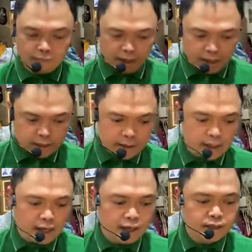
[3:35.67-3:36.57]
If that is
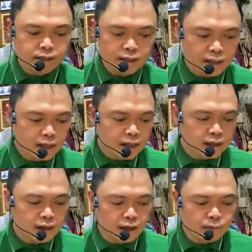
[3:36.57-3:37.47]
the case,
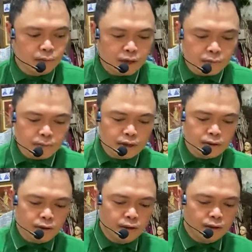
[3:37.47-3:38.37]
then what we
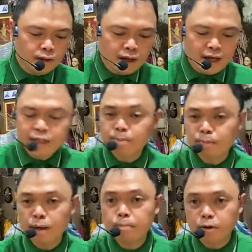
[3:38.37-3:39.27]
call as
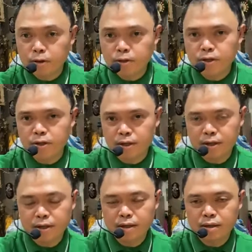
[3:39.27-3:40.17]
pop
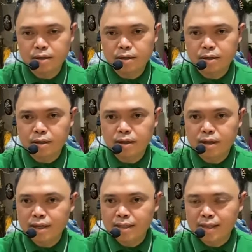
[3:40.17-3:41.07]
culture
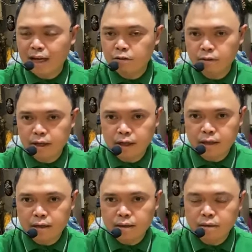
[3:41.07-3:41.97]
is
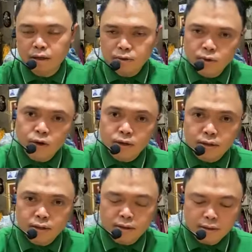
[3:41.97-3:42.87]
actually not good.
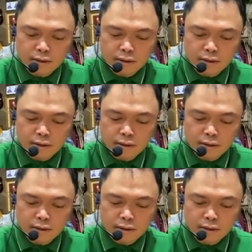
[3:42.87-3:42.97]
